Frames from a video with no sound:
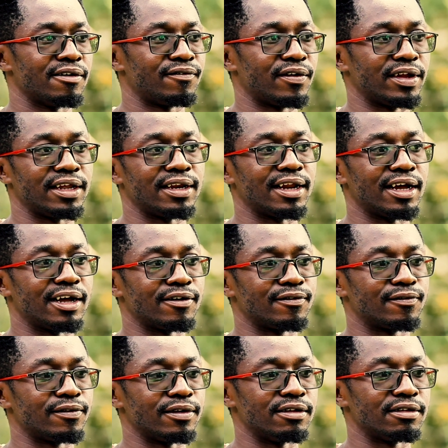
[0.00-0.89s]
Funny
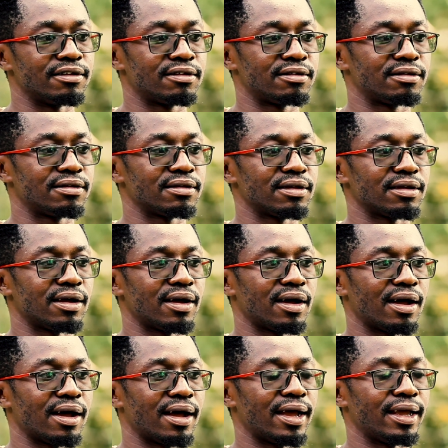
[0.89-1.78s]
enough is
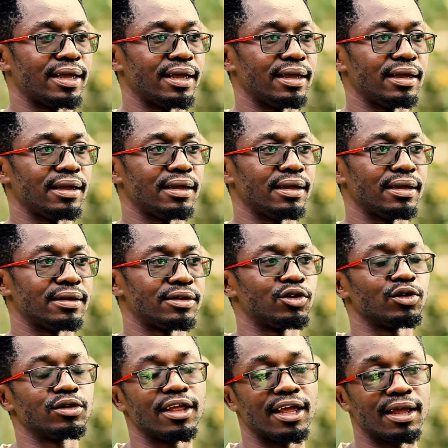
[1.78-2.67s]

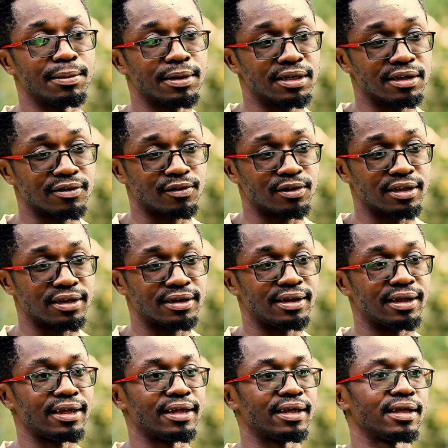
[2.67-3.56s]
I took the images for
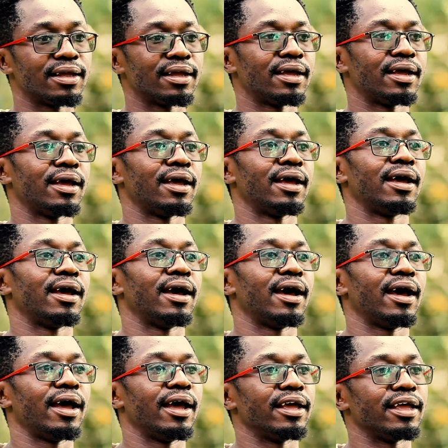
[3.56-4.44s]
the day.
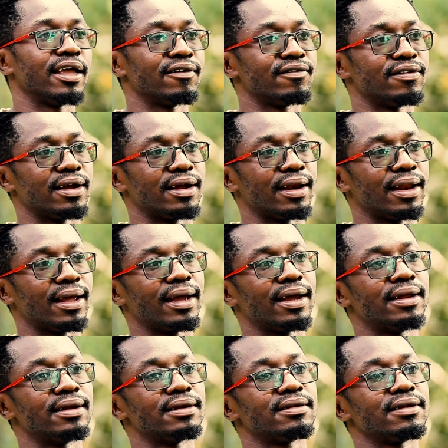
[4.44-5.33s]
I gave the
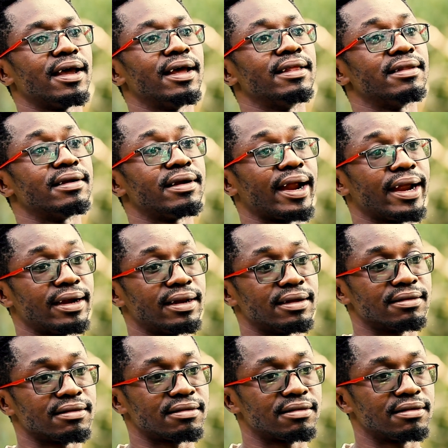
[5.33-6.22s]
client and the
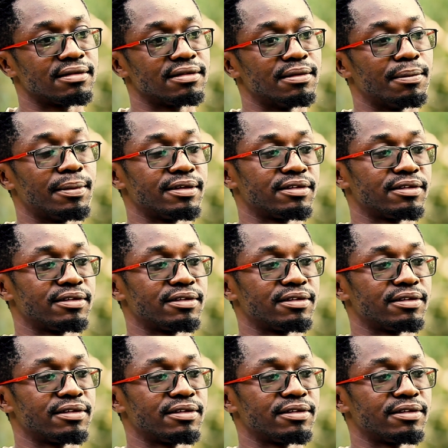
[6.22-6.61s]
riders, the